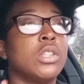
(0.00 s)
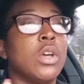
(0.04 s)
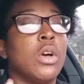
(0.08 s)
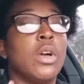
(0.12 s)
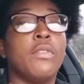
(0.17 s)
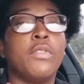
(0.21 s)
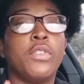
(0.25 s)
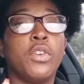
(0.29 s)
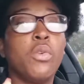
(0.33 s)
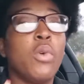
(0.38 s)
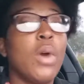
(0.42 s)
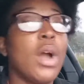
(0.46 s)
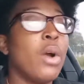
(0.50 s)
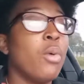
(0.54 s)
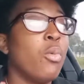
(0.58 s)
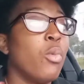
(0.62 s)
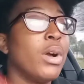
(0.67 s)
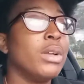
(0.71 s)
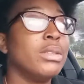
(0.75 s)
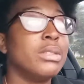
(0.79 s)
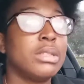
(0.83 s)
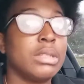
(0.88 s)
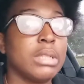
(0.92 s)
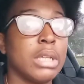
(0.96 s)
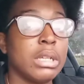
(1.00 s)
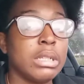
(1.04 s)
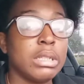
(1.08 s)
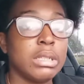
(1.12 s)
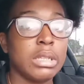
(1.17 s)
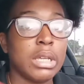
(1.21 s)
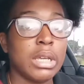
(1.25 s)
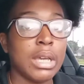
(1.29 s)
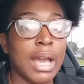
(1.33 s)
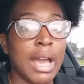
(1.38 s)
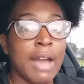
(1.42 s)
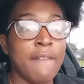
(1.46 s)
So if you are
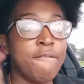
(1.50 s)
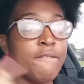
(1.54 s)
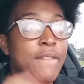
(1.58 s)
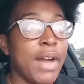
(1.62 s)
160 at